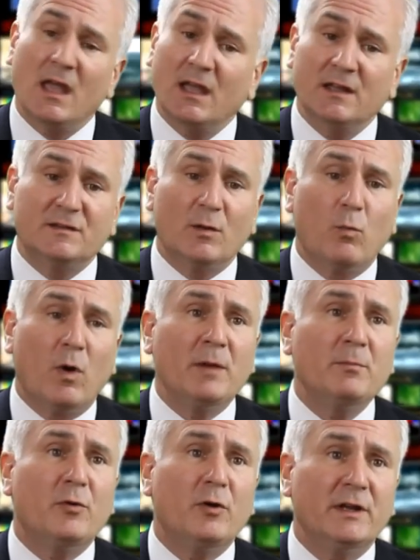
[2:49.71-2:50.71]
It's a
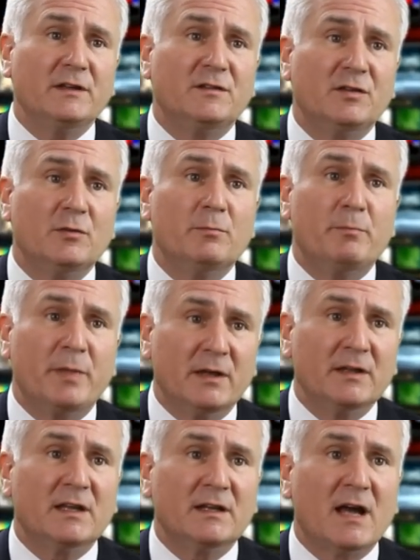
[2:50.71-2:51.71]
$1.2
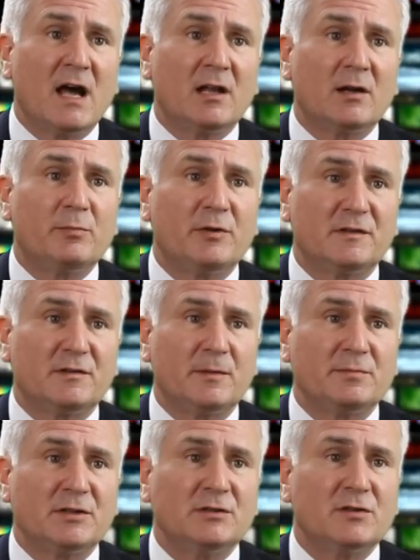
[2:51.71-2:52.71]
billion
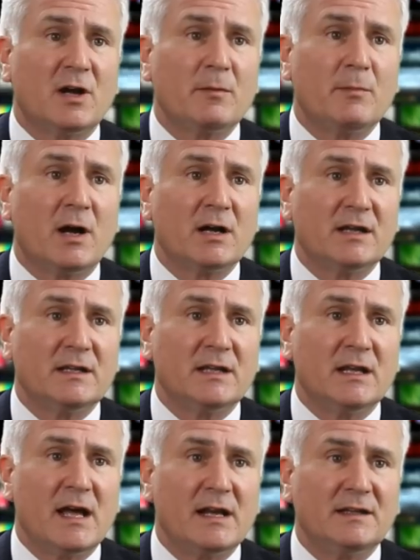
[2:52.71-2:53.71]
prescription drug market in the
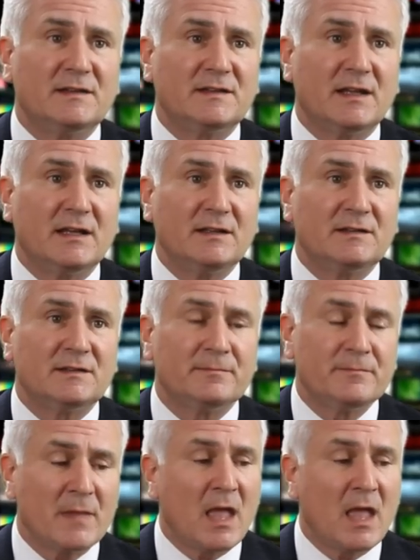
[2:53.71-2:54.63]
United States.